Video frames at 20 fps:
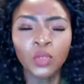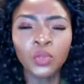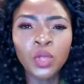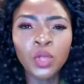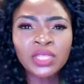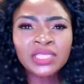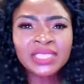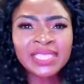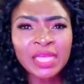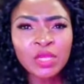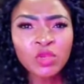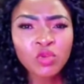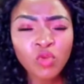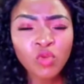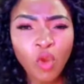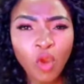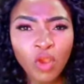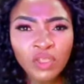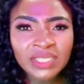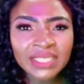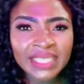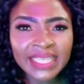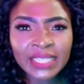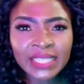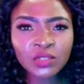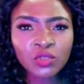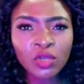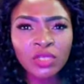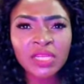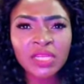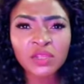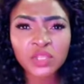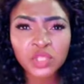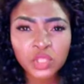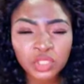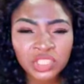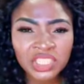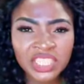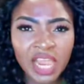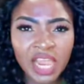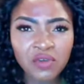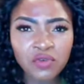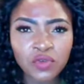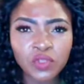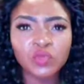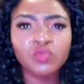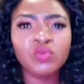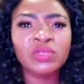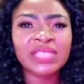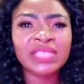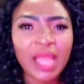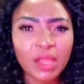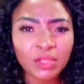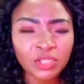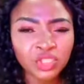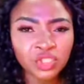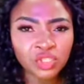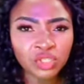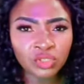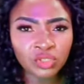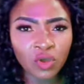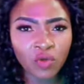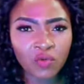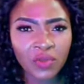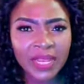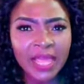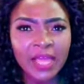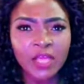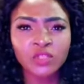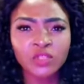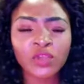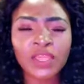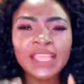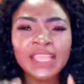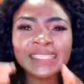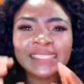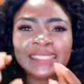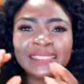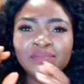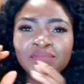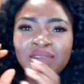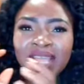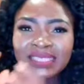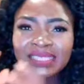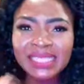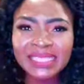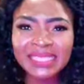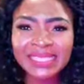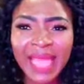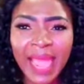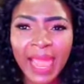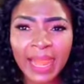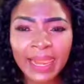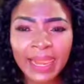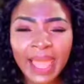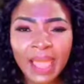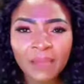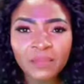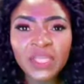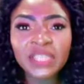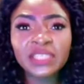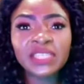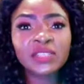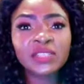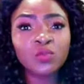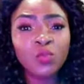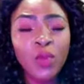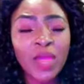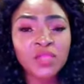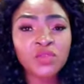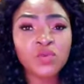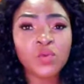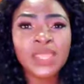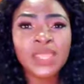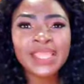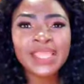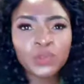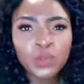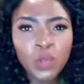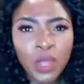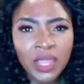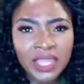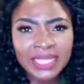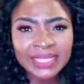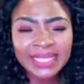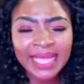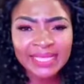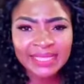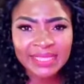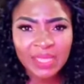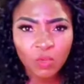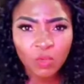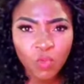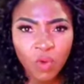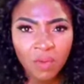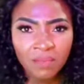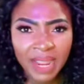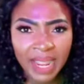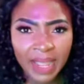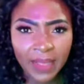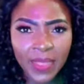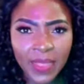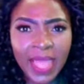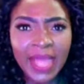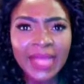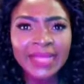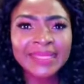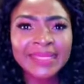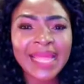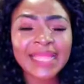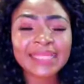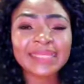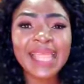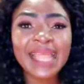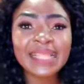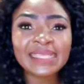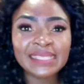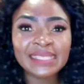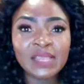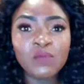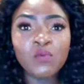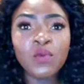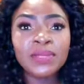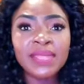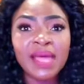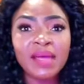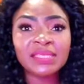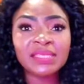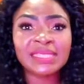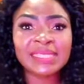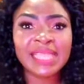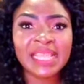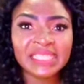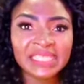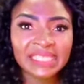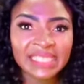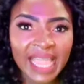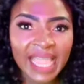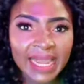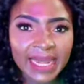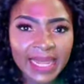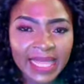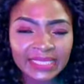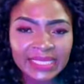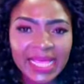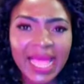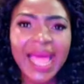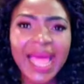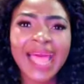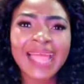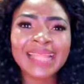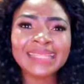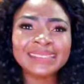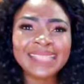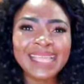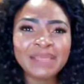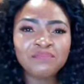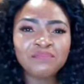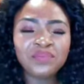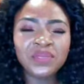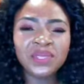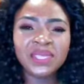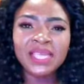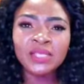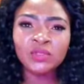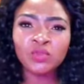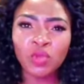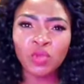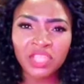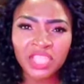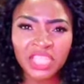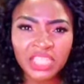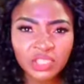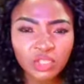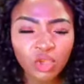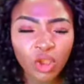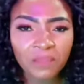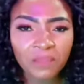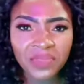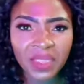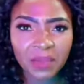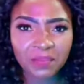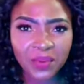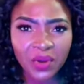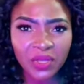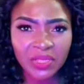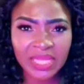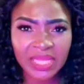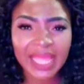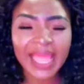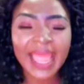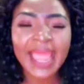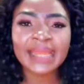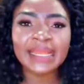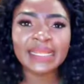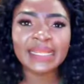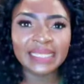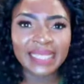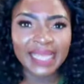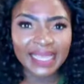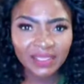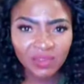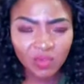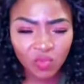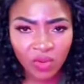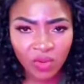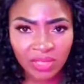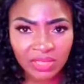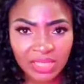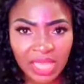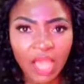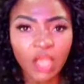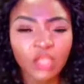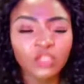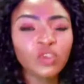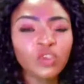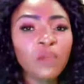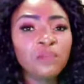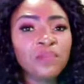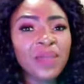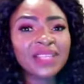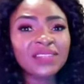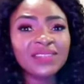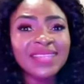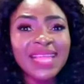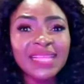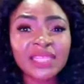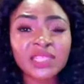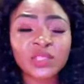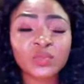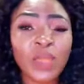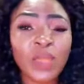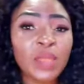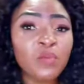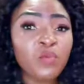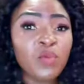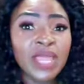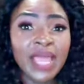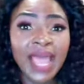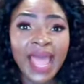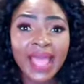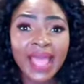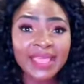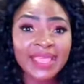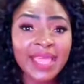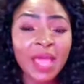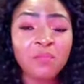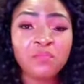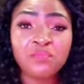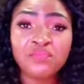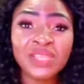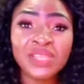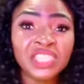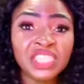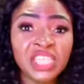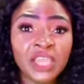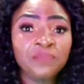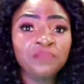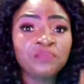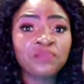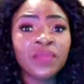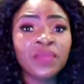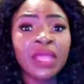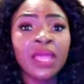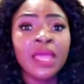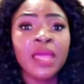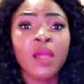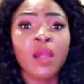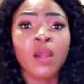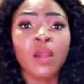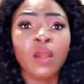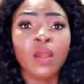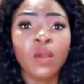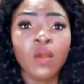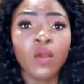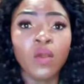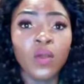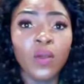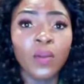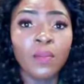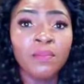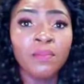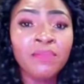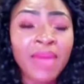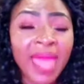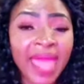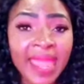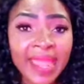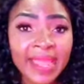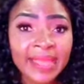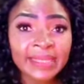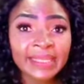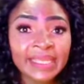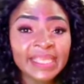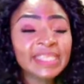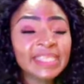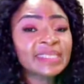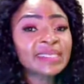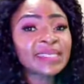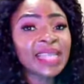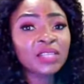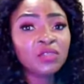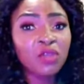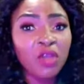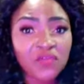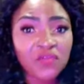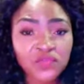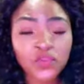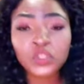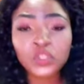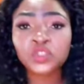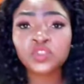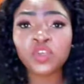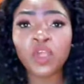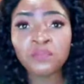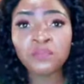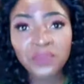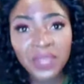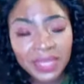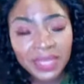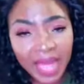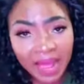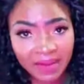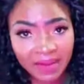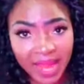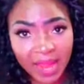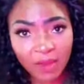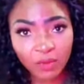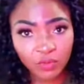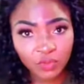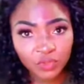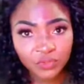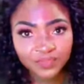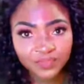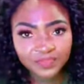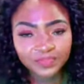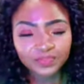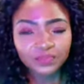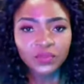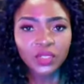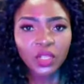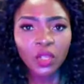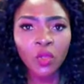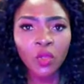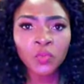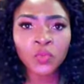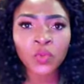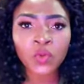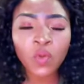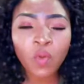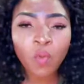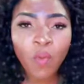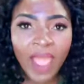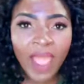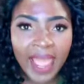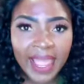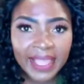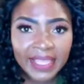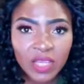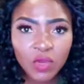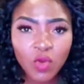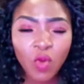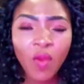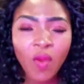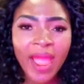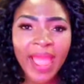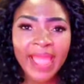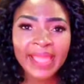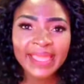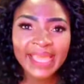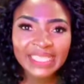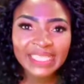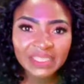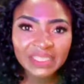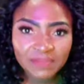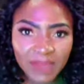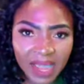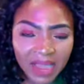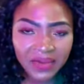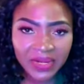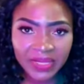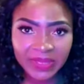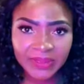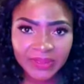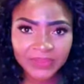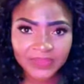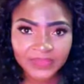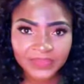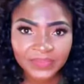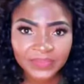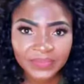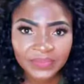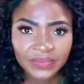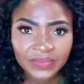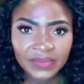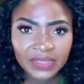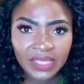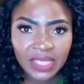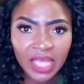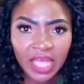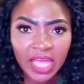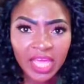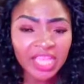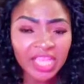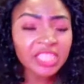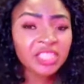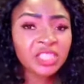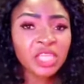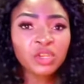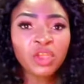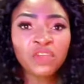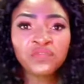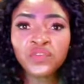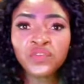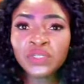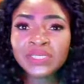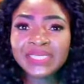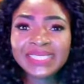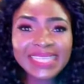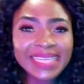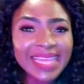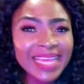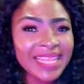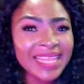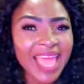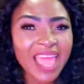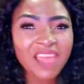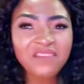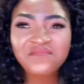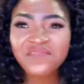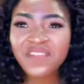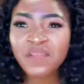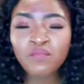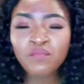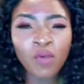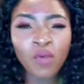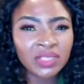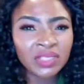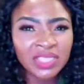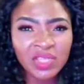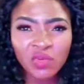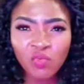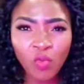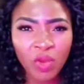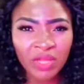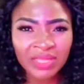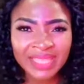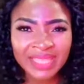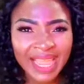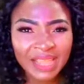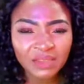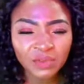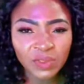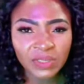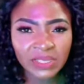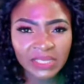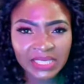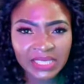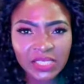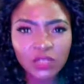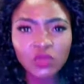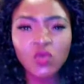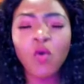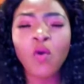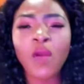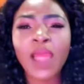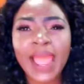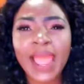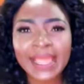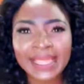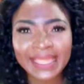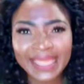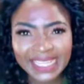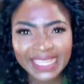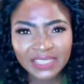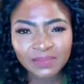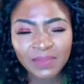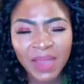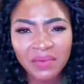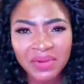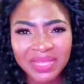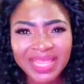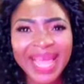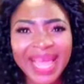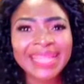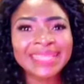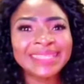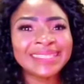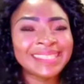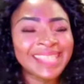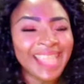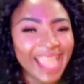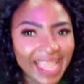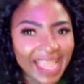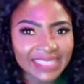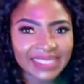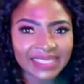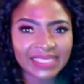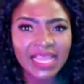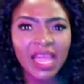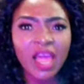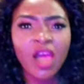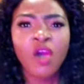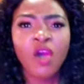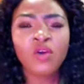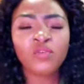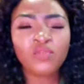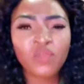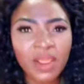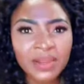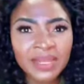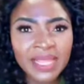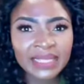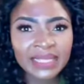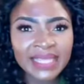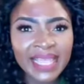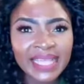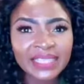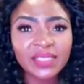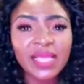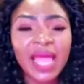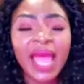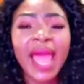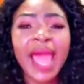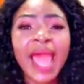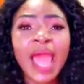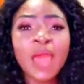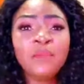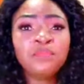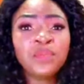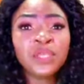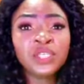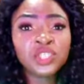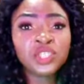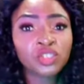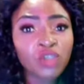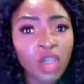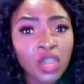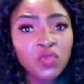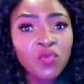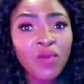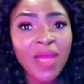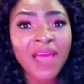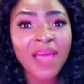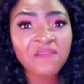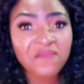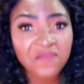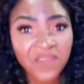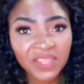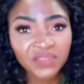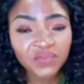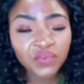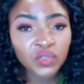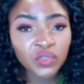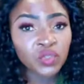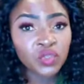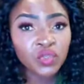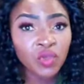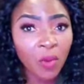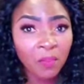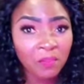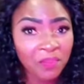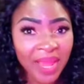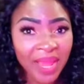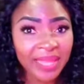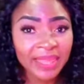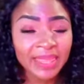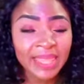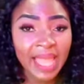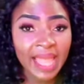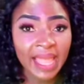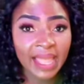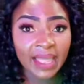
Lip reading: Nothing goes into the uterus without you knowing. So it raises alarm. It is when you ignore it as a woman that that thing will now stay silent and then begin to eat up the body and it gets worse. So but that is why we are here preaching, men, instead of you jumping around, go and get married. Instead of you digging every muddy water you see, go and get married and test. Run a test and be sure you are faithful to your partner.